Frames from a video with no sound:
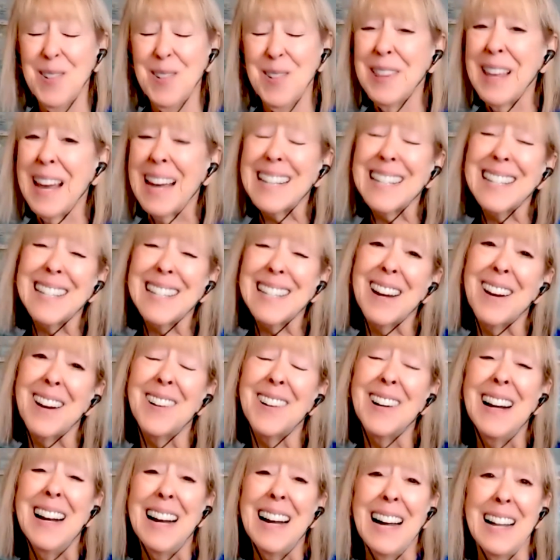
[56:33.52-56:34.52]
well, that's
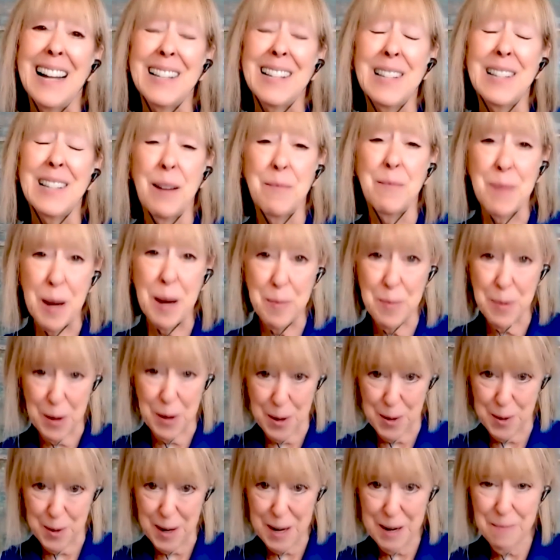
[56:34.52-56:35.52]
our alumni
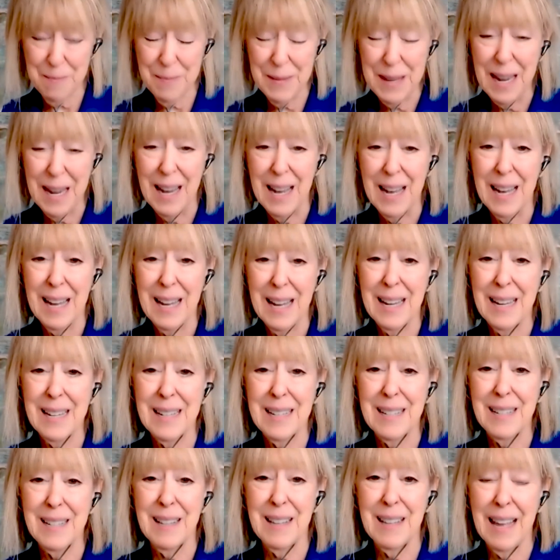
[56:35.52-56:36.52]
program.
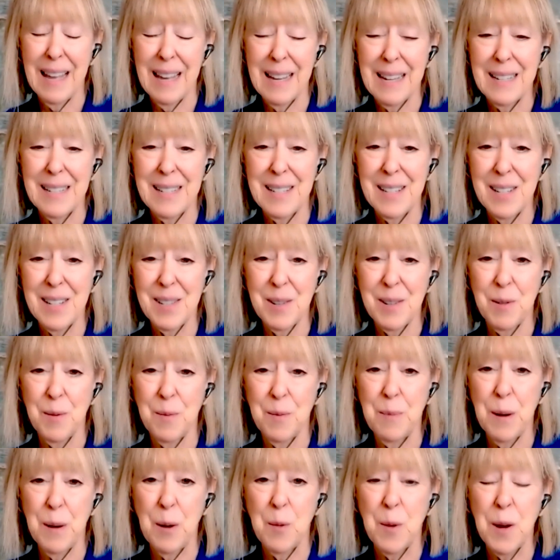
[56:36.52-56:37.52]

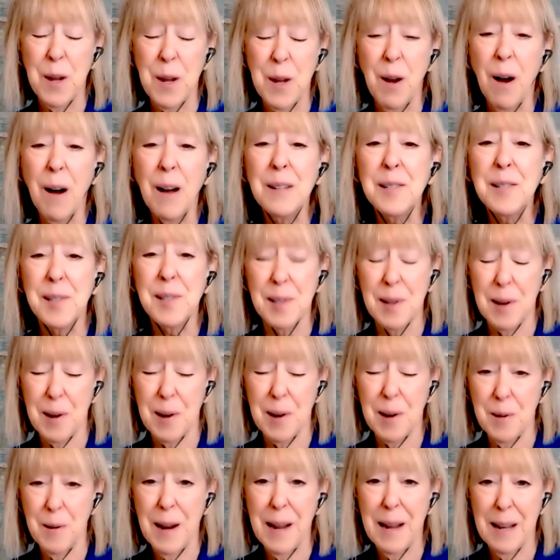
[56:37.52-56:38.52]
But we
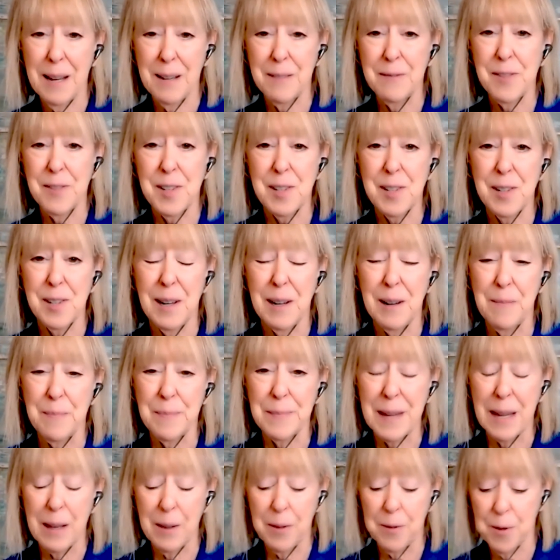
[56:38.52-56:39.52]
also have,
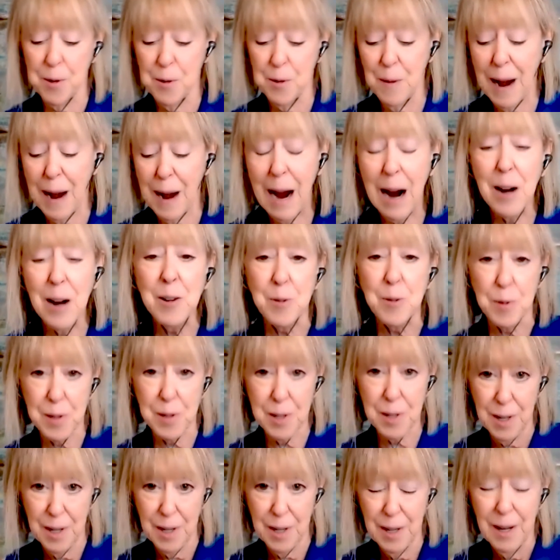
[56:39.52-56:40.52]
throughout
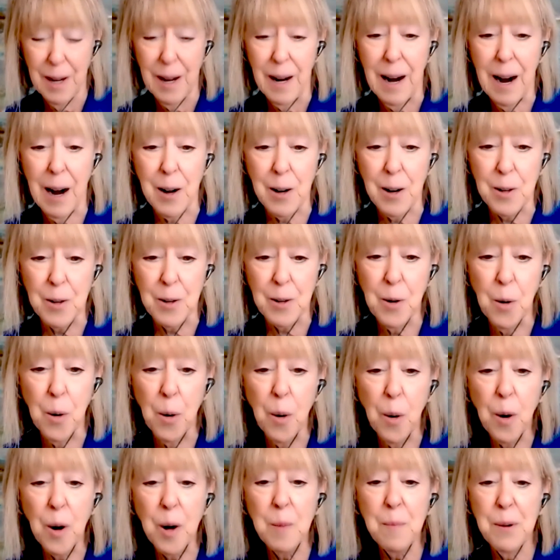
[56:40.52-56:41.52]
our
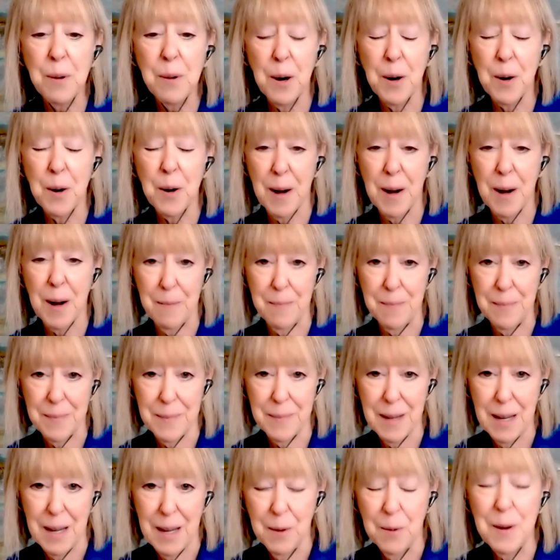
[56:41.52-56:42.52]
core program,
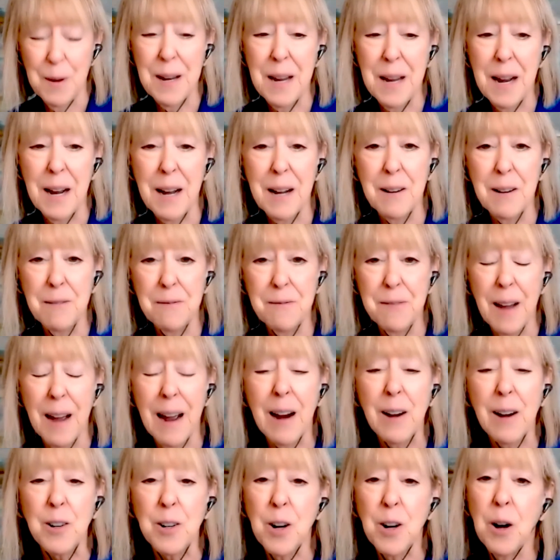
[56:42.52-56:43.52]
we have
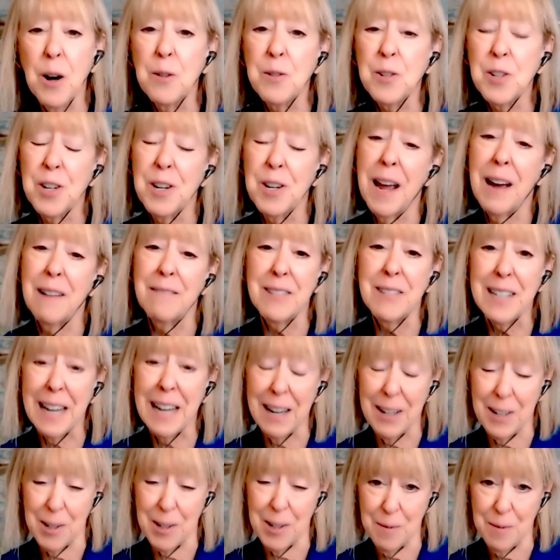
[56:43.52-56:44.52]
our coach
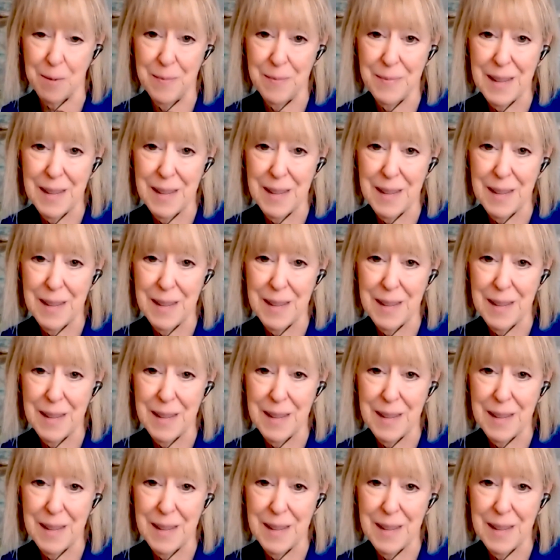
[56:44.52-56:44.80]
navigator.